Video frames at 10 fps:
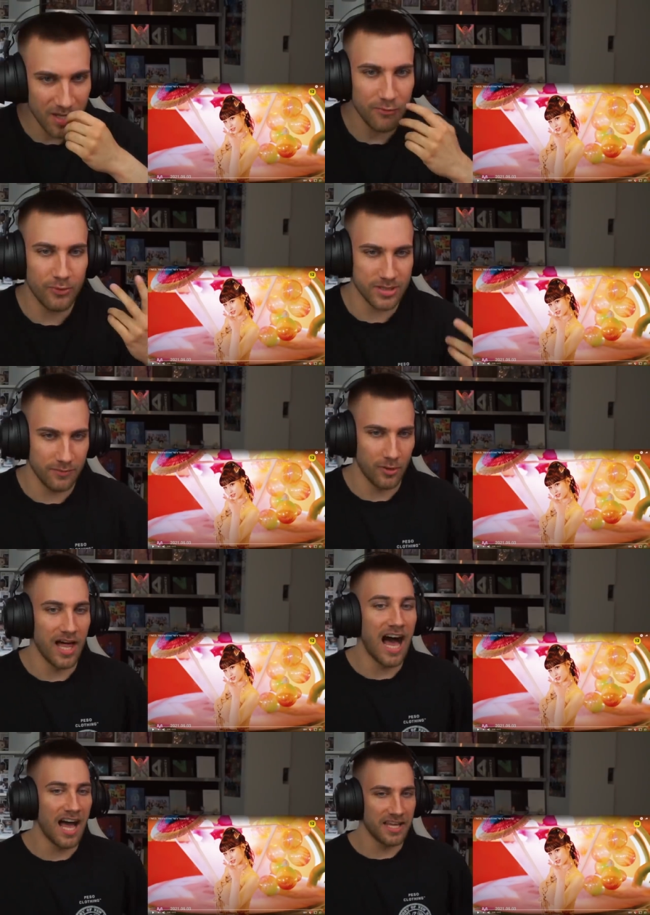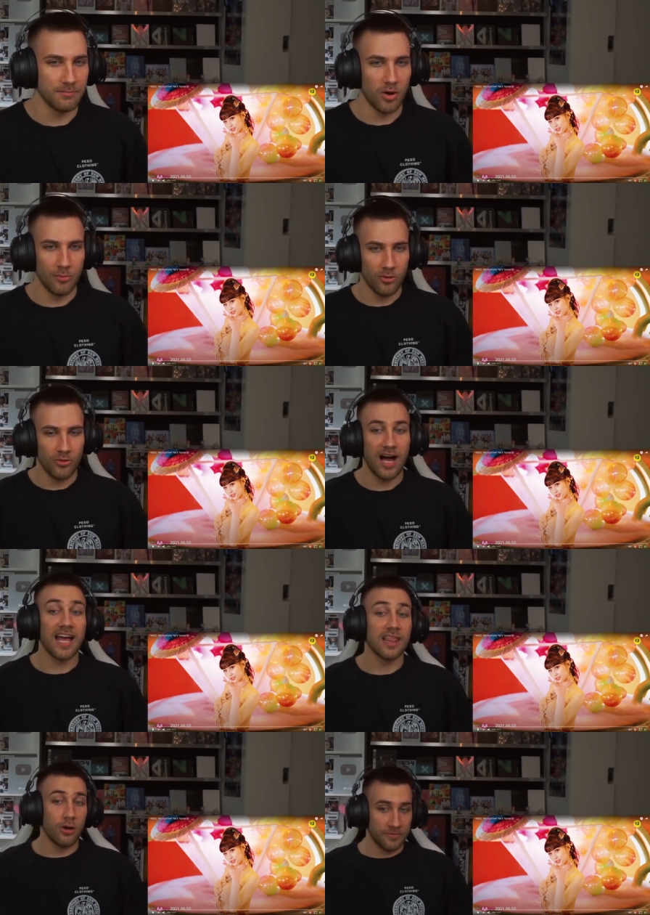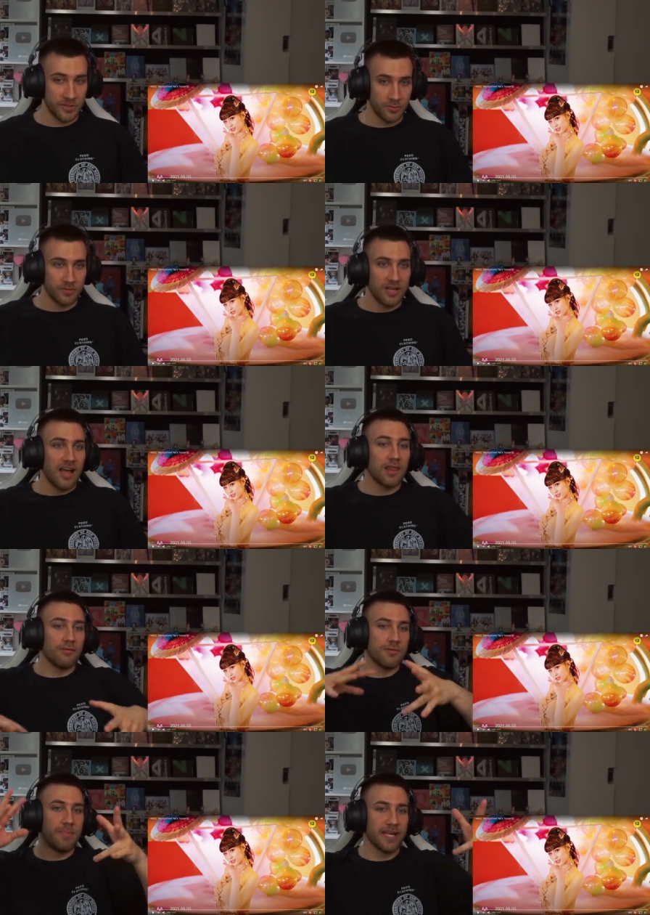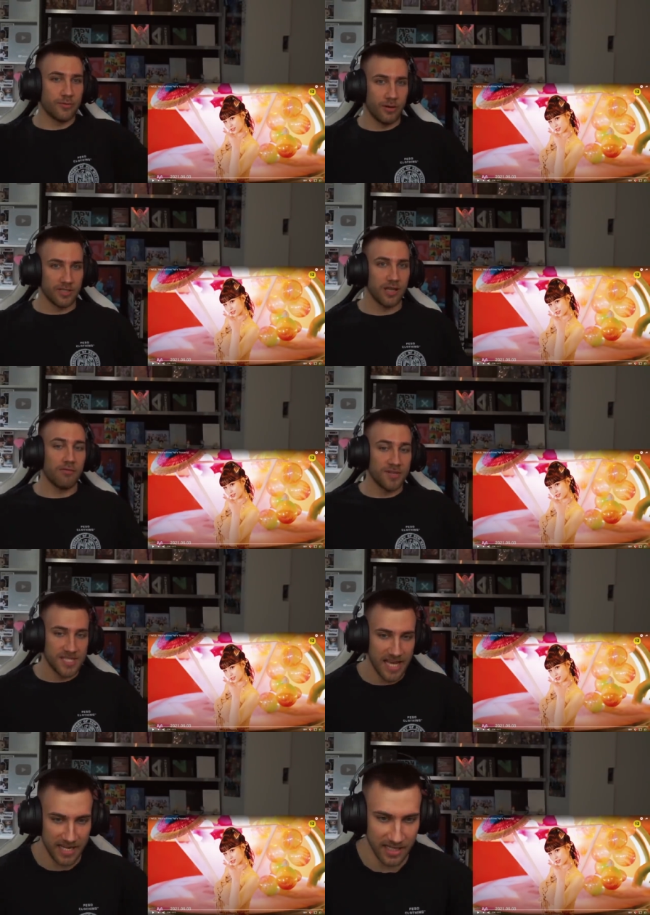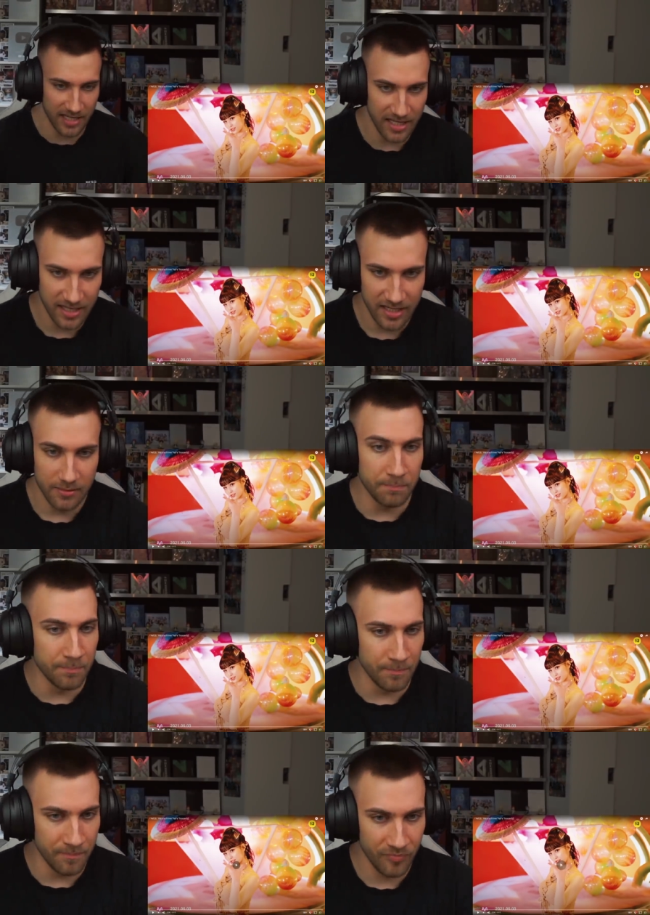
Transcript: First of all, hi, Momo. I love you. I love the background. I love the setting. Hmm.